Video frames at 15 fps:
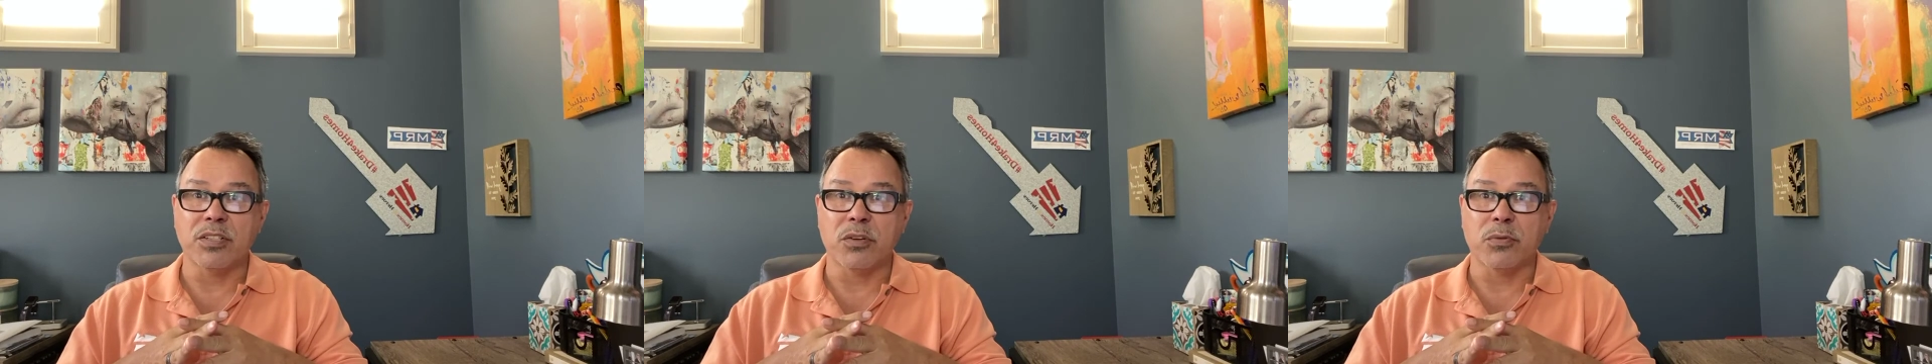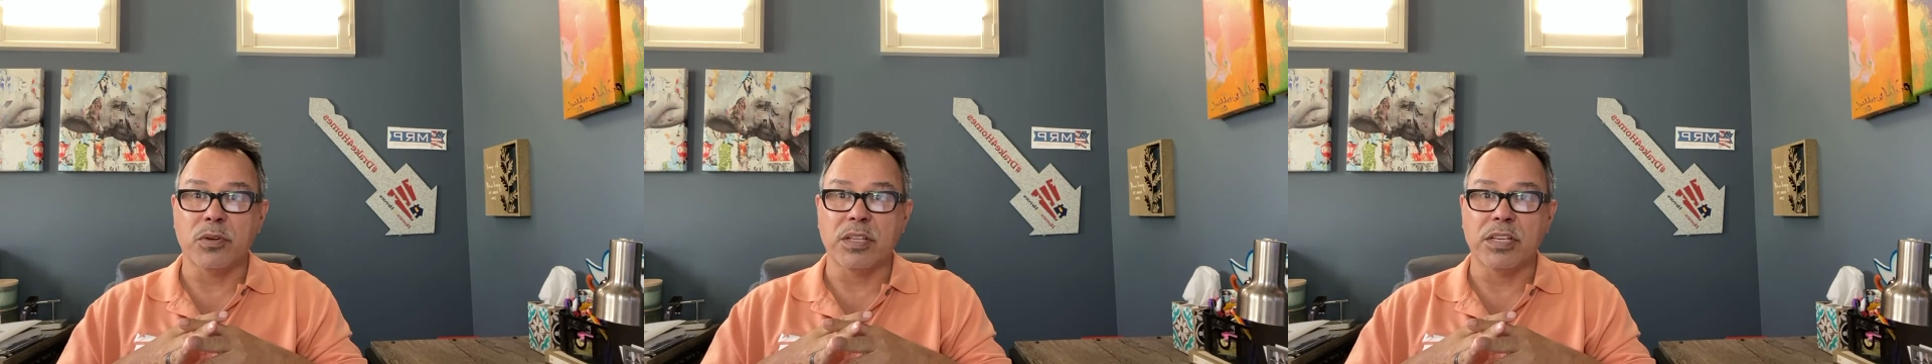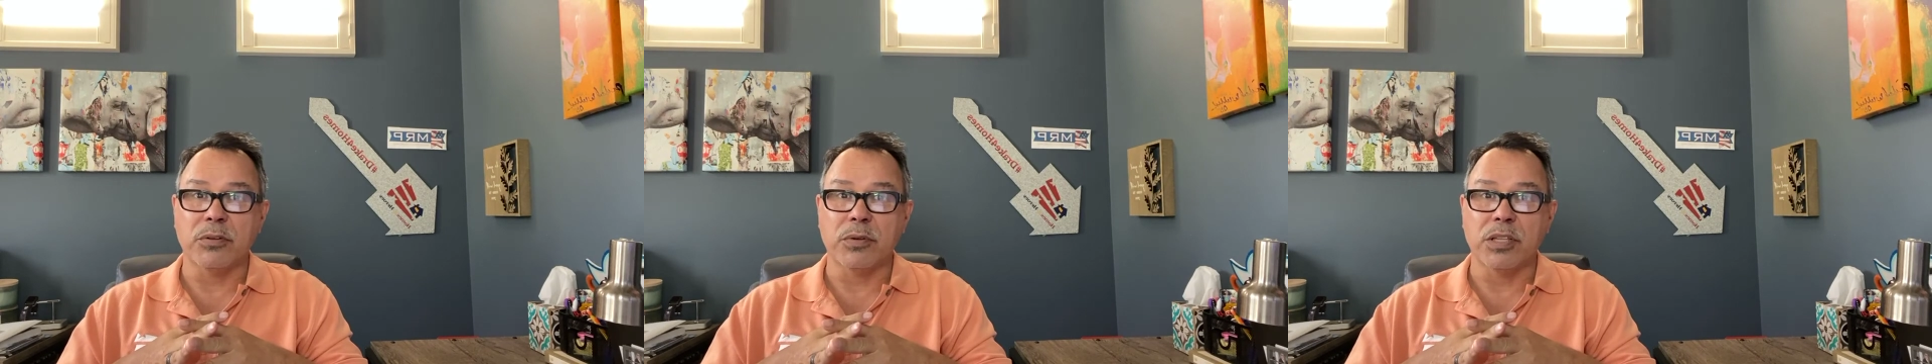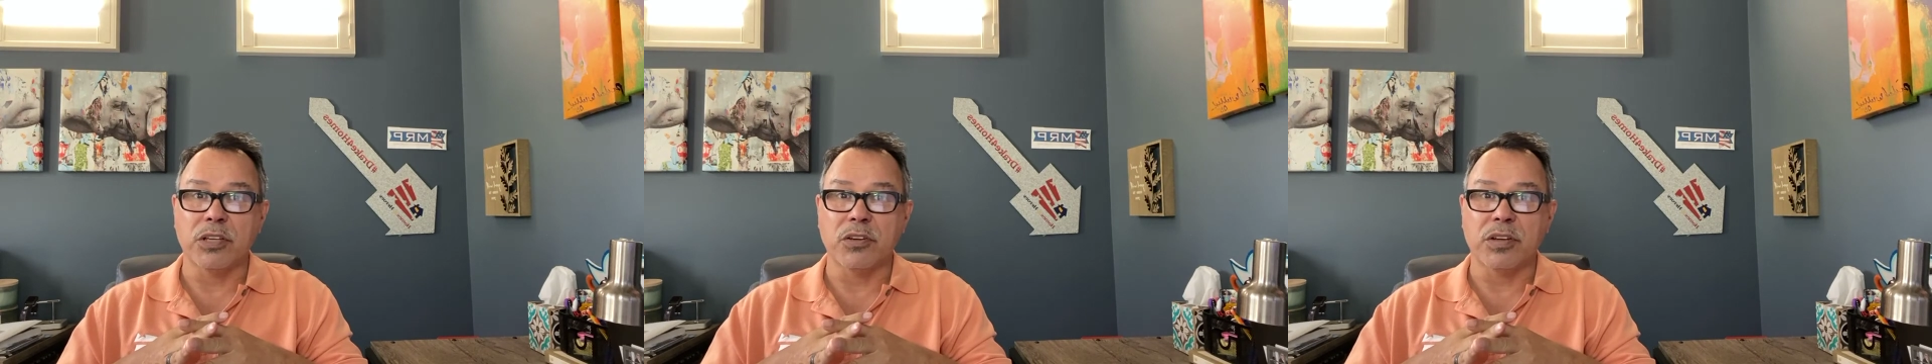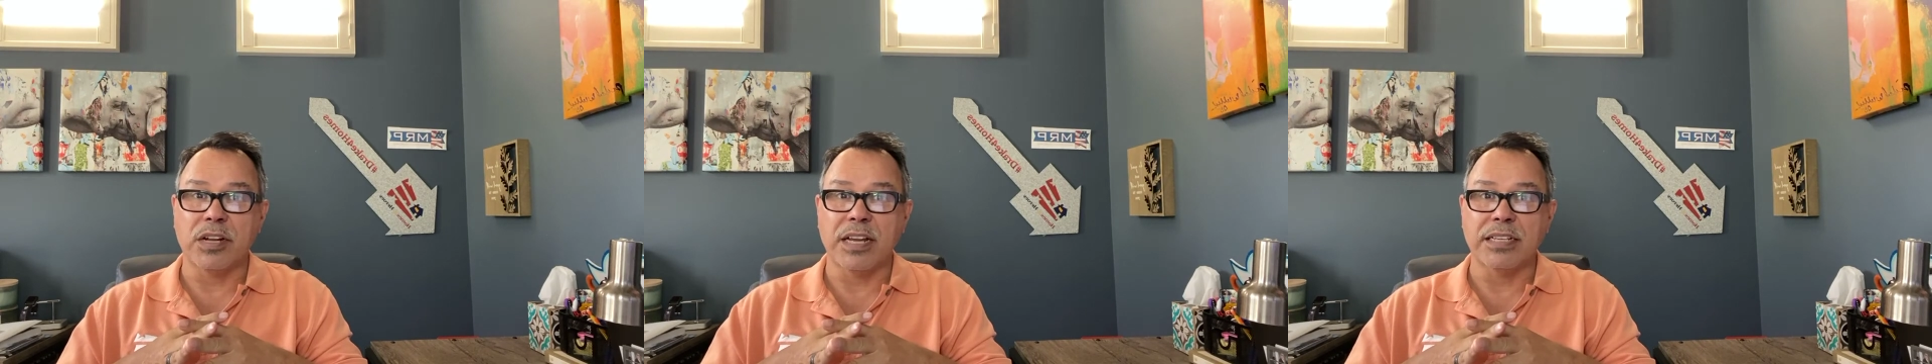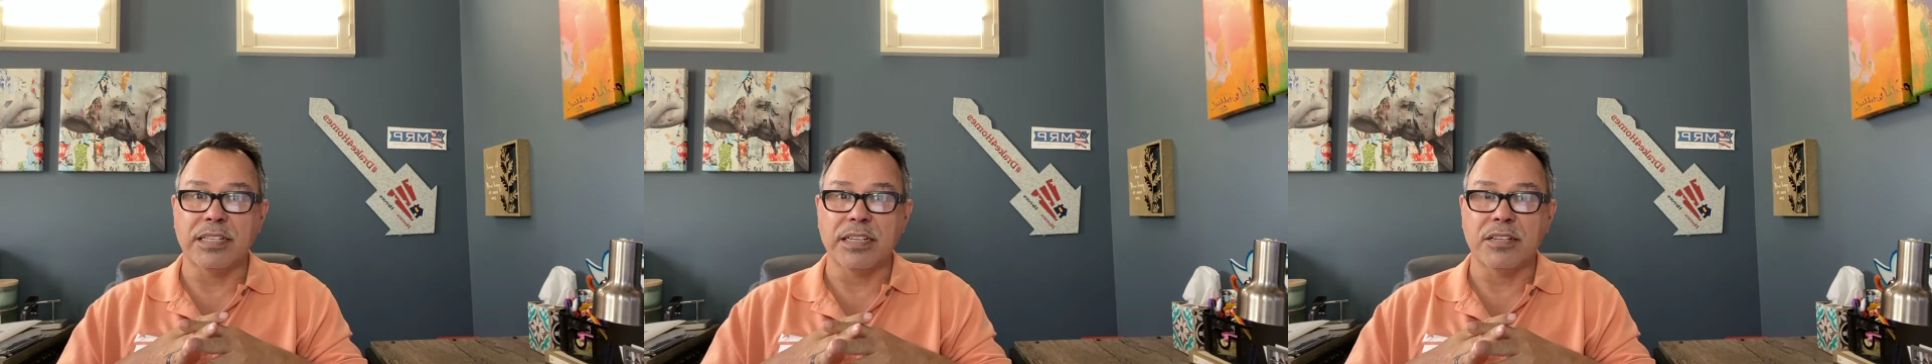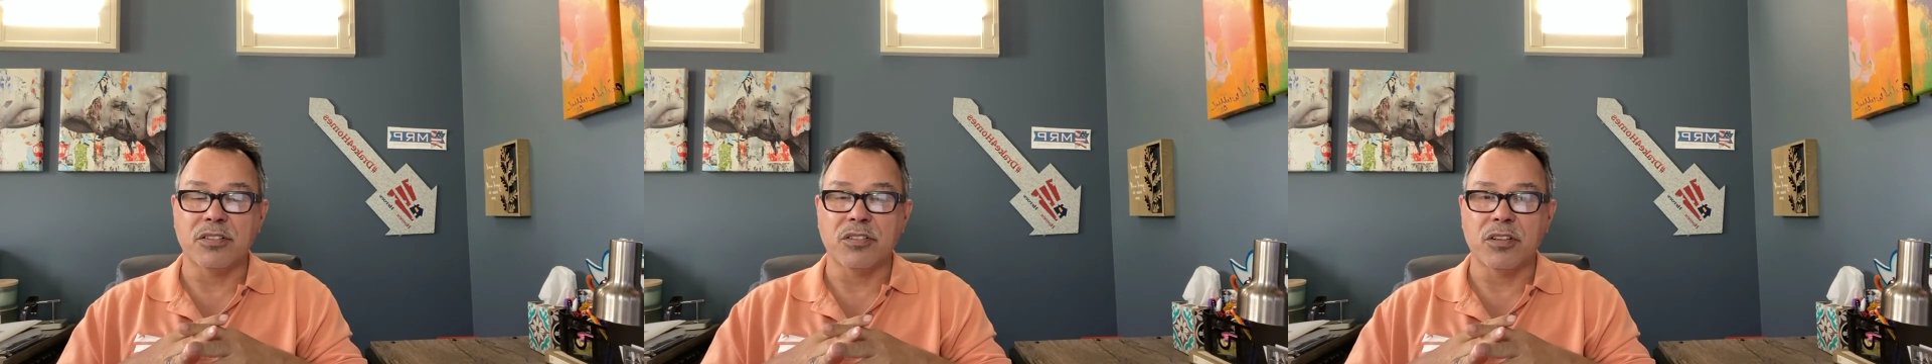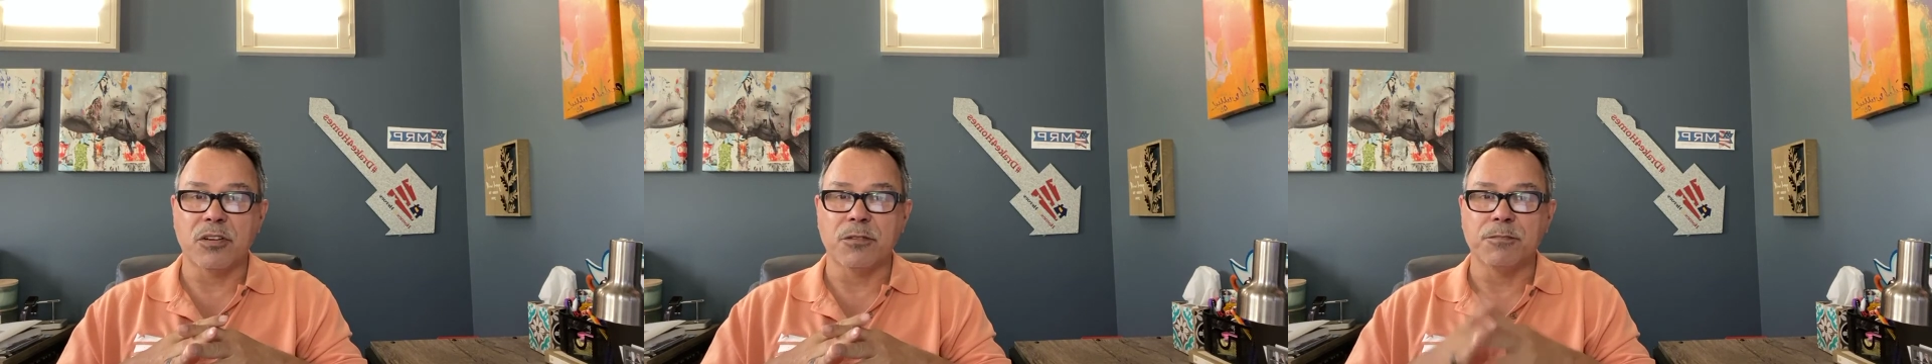a really, really good idea.
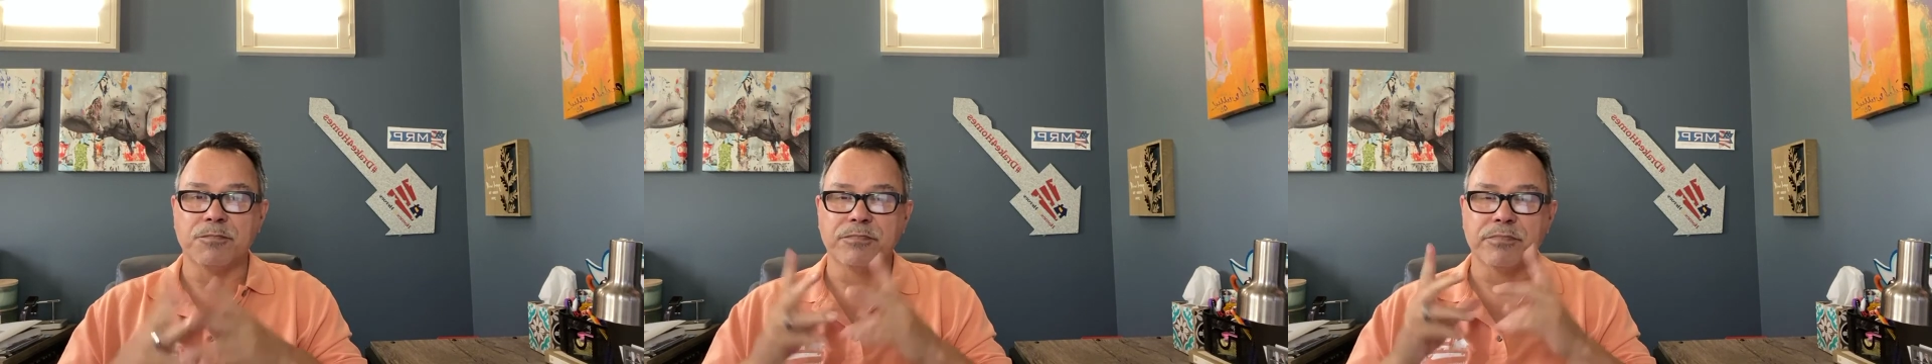So